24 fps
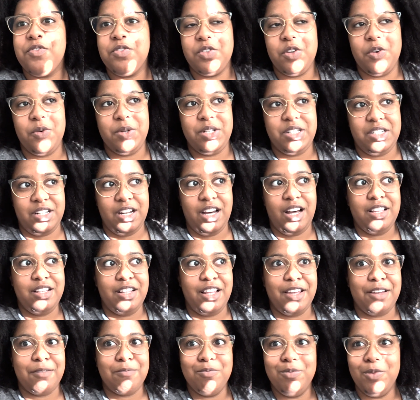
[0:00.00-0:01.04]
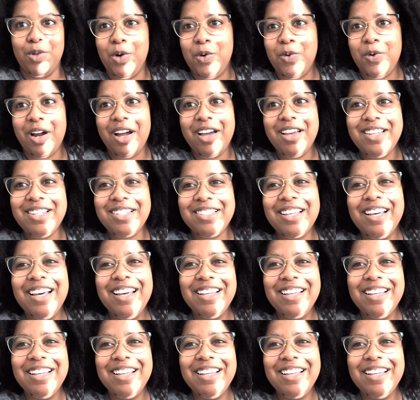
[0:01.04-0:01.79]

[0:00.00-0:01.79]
so it's not like low rise.